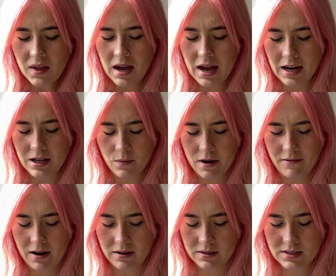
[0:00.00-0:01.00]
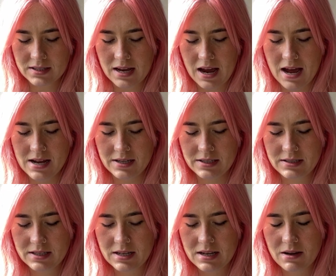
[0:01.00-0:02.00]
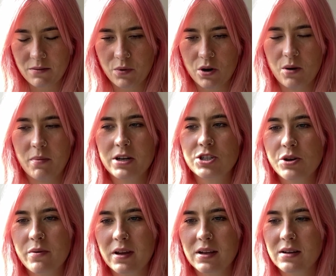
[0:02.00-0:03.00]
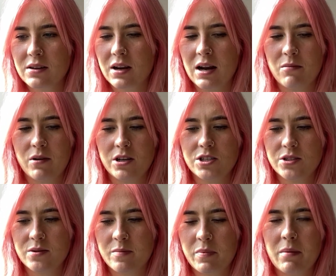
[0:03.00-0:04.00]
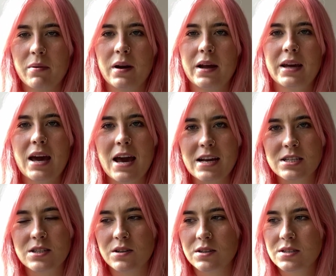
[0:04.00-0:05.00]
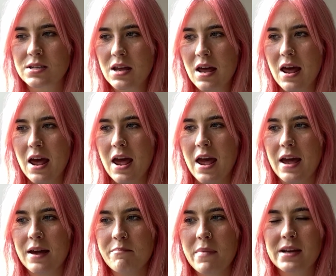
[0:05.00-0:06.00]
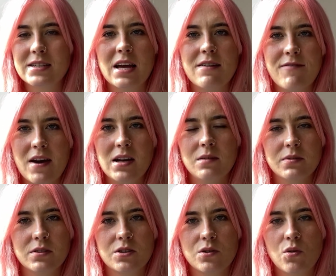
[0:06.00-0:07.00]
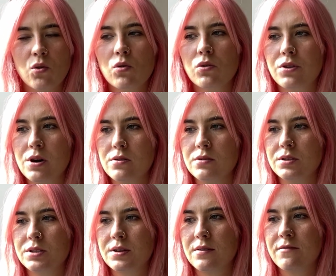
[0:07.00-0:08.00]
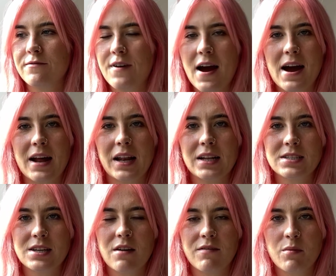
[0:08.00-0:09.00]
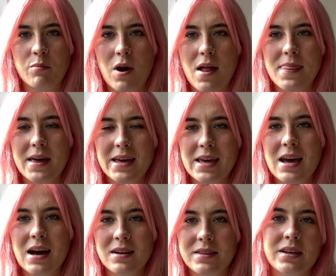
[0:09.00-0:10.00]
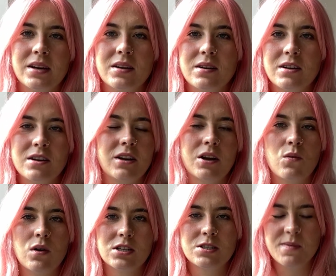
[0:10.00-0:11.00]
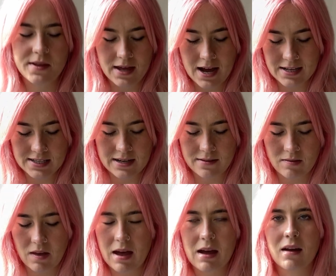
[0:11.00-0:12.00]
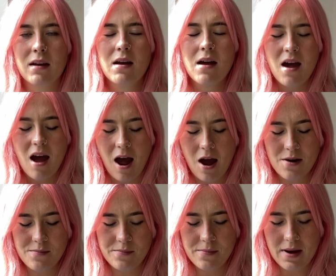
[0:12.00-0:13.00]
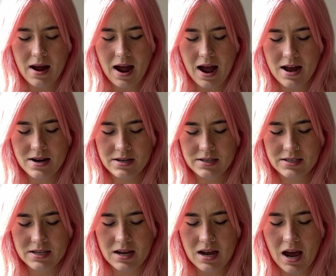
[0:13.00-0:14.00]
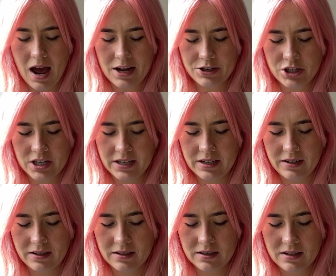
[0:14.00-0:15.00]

anywhere else. And, you know, by doing collaborations with people like ASOS, it makes it available to all those fans of the brand that LaQuan Smith has out there. And actually,